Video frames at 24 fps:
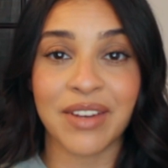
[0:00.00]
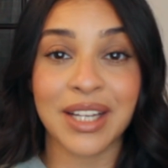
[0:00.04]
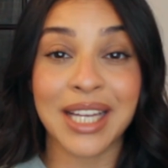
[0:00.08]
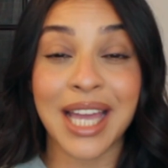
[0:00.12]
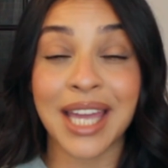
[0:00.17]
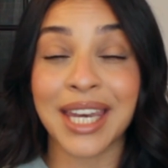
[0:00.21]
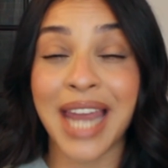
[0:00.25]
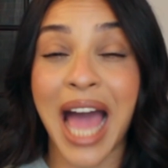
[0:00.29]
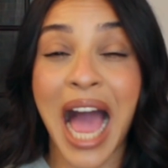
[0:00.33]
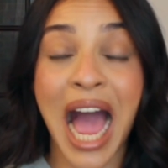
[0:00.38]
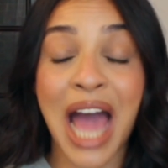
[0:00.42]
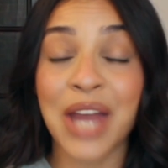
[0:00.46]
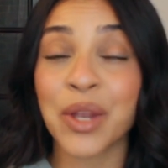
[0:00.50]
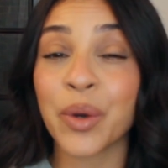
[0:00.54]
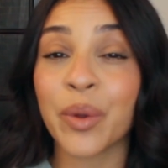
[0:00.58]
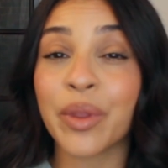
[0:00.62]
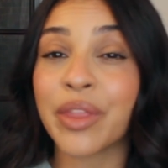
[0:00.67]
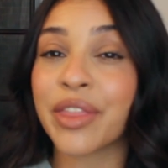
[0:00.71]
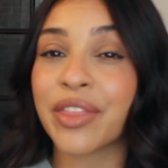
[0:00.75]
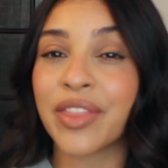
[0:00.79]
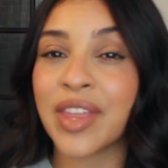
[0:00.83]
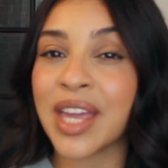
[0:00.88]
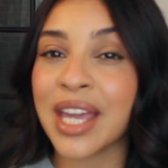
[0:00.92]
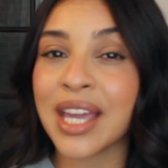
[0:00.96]
Again, I
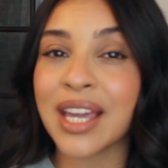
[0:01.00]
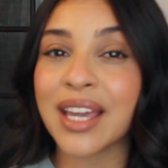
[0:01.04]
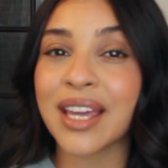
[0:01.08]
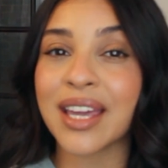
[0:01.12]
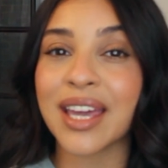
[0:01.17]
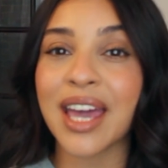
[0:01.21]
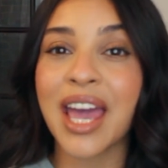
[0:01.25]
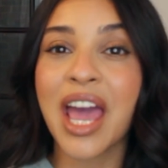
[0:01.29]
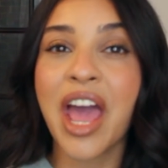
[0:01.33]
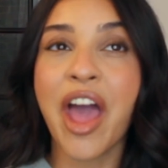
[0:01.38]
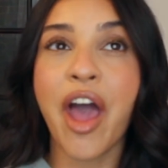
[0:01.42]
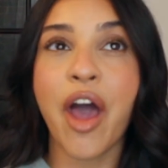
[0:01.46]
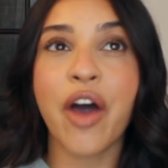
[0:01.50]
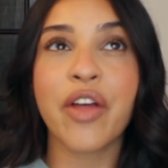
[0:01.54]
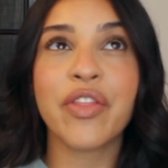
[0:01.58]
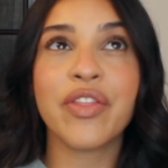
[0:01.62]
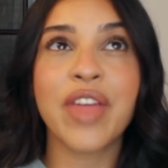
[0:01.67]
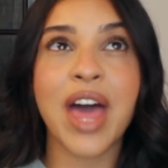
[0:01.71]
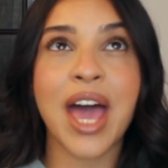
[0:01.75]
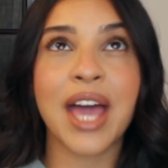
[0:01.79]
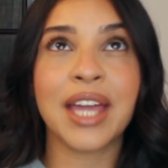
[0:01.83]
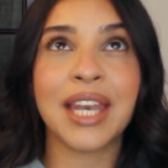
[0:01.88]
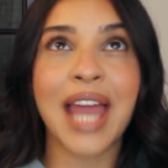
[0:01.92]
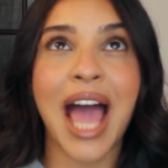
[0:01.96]
don't think
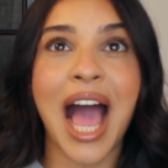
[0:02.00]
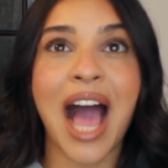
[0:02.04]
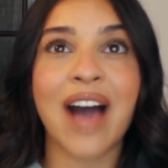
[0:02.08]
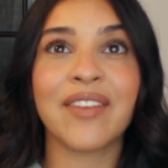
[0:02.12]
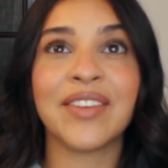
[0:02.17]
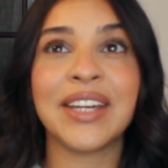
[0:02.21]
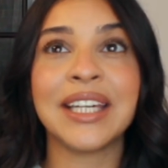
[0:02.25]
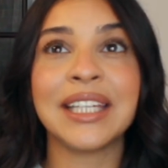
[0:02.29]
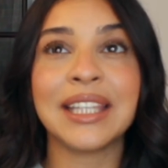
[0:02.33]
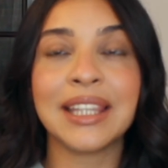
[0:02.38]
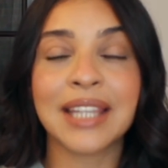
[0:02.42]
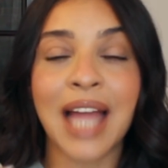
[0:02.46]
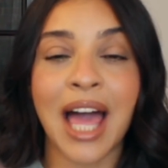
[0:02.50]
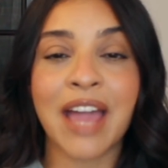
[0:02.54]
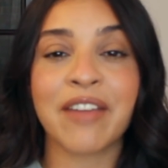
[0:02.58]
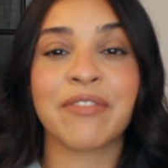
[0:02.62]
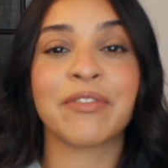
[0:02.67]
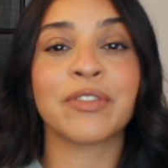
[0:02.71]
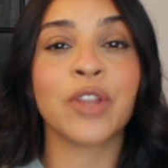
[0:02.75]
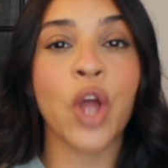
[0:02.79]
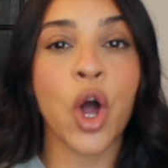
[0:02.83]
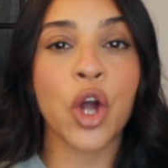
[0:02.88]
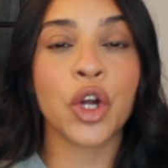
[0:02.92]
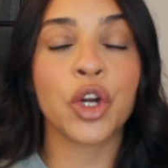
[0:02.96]
that having
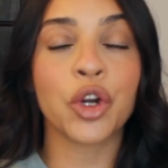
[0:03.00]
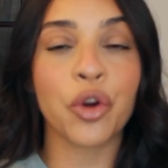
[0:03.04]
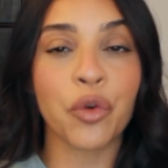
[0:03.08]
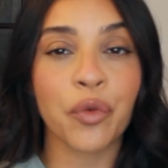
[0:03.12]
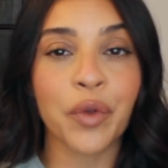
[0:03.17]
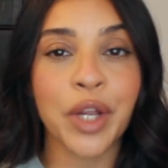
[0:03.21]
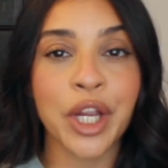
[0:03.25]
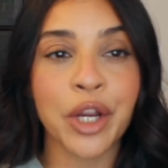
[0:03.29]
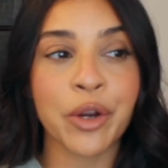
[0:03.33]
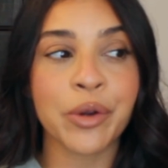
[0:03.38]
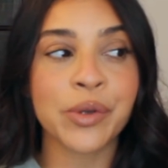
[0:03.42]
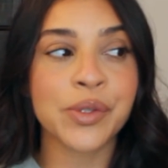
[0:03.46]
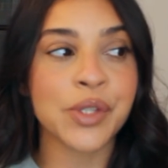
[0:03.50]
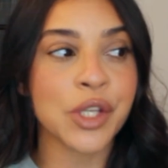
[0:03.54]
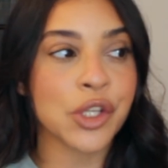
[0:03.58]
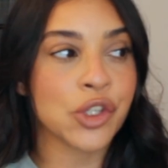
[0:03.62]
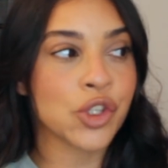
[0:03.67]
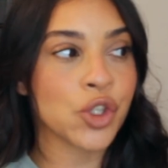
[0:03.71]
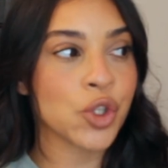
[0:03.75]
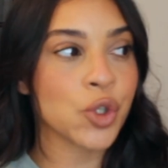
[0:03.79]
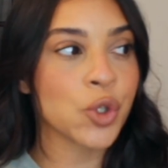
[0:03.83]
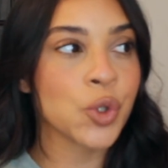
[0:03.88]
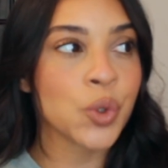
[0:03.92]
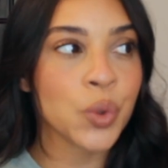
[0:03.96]
lifelong careers
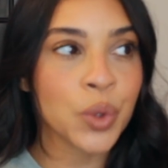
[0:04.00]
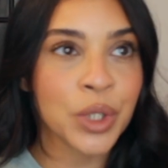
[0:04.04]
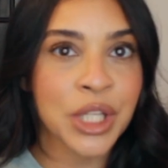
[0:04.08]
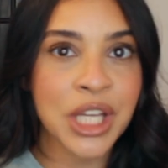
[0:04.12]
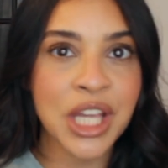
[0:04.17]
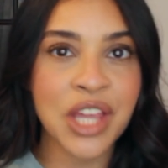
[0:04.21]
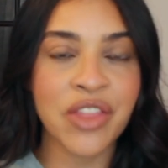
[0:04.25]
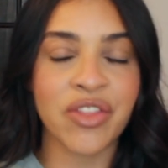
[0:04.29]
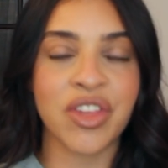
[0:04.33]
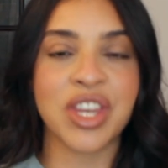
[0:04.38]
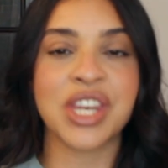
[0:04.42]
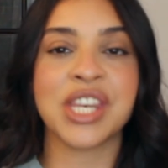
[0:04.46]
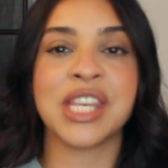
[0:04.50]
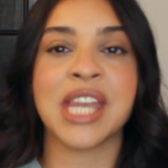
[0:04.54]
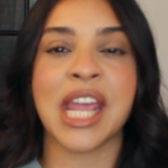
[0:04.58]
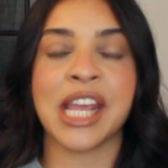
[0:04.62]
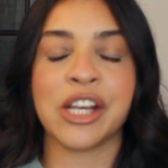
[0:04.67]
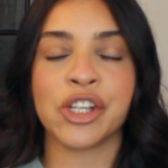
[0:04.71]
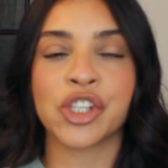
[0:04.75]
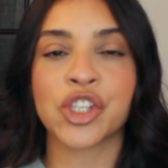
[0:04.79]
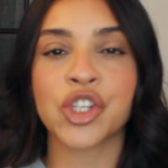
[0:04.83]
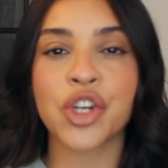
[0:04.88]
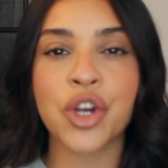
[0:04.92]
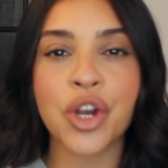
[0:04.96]
is truly the
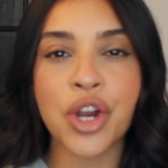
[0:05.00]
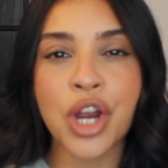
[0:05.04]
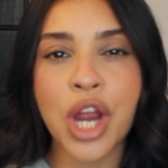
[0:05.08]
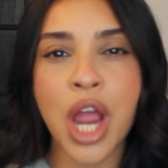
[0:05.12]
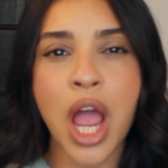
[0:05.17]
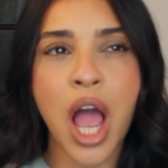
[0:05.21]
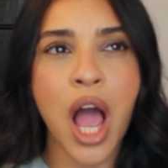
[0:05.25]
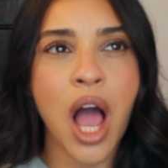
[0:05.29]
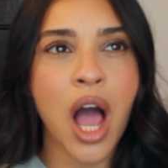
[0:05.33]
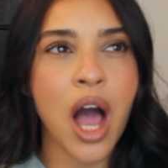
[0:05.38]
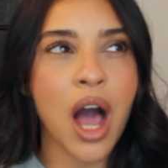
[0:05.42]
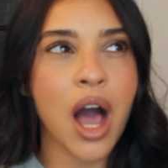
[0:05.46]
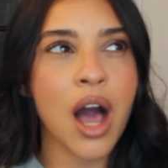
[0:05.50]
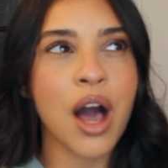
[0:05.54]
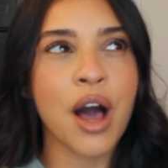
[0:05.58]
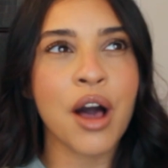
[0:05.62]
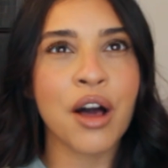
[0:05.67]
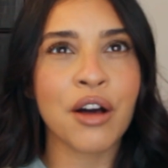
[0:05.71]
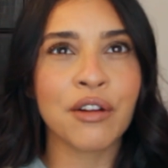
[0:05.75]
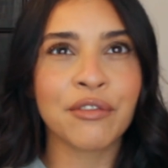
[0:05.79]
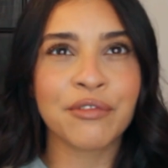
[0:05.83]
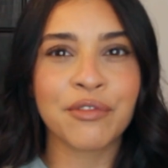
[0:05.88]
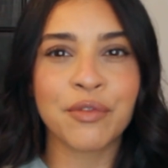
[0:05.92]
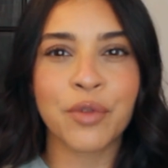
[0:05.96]
nature
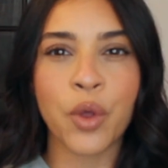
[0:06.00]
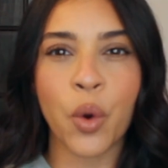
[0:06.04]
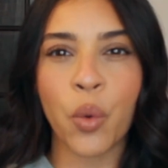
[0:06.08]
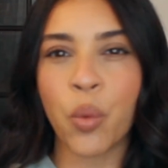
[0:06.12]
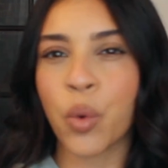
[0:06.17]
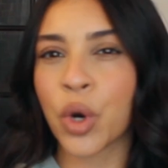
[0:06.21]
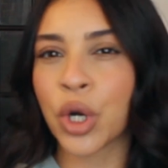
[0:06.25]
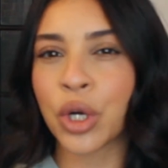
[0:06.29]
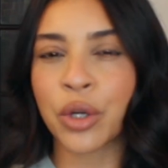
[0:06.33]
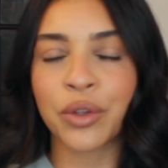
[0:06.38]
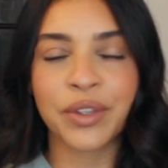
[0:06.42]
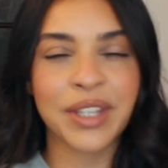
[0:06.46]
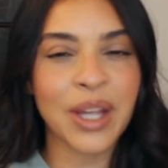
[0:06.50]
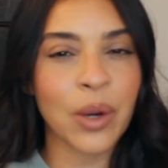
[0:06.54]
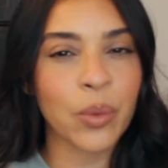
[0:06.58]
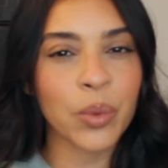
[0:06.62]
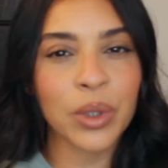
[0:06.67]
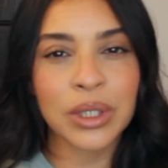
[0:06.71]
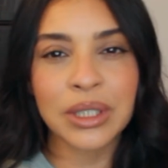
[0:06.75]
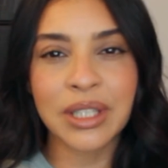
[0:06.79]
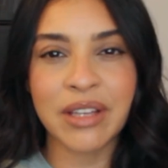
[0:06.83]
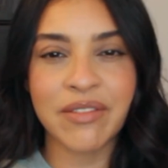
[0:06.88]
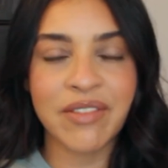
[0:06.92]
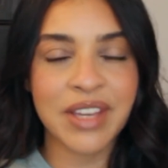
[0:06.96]
of the world that
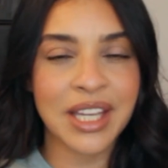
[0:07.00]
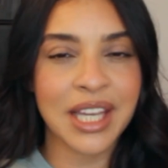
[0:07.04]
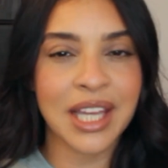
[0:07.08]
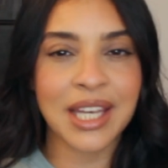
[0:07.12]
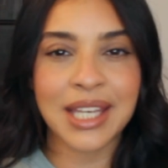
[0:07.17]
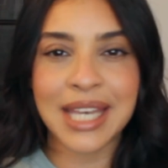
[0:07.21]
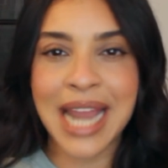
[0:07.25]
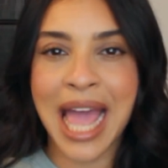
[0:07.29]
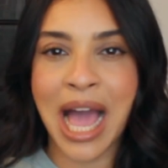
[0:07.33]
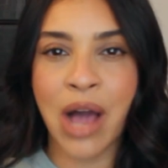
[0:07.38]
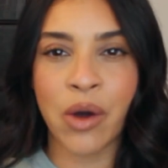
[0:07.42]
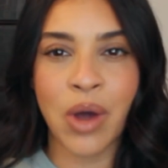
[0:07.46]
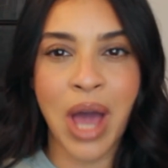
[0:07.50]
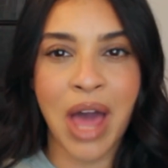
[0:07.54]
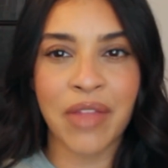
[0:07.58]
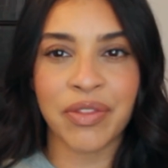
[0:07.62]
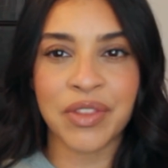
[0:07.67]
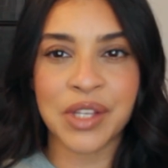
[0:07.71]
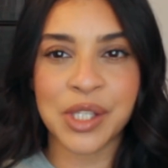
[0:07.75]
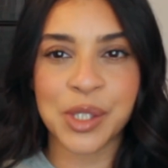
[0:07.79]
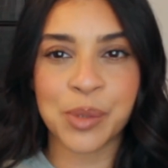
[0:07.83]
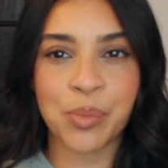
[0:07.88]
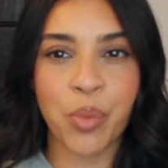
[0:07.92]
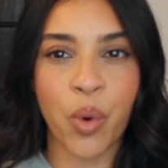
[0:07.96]
we're living in now at
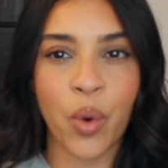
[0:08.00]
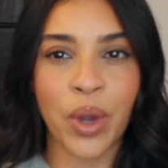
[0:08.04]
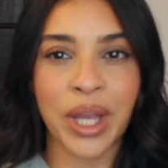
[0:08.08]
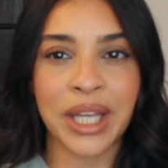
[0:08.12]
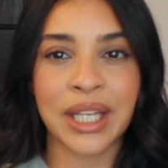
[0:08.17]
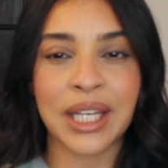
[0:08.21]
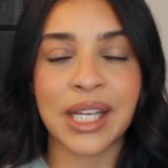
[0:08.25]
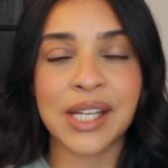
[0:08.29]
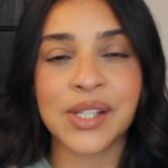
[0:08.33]
this point.